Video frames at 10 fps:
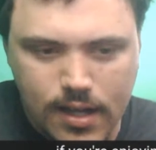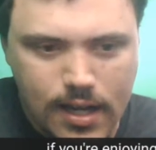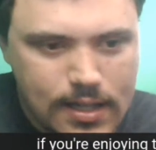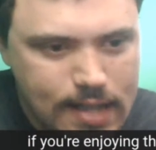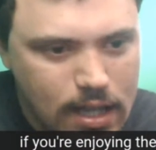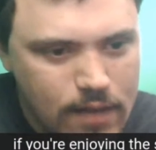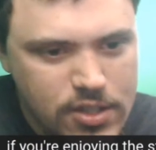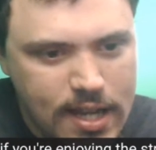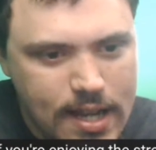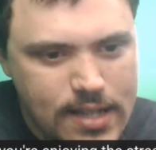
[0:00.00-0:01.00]
on
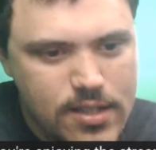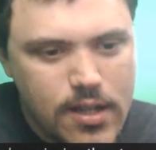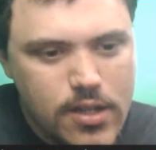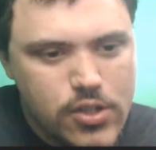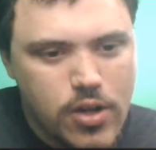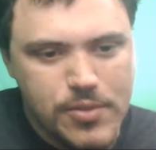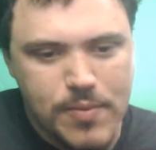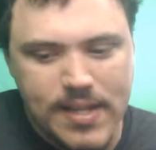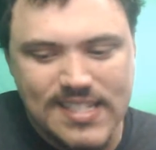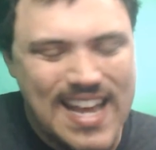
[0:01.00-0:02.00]
television ads, Trump
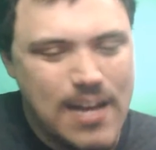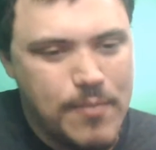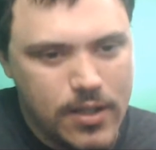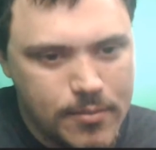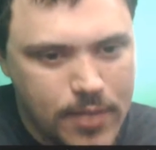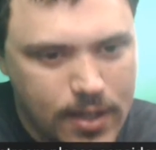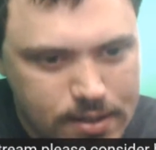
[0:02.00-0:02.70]
spends $10 million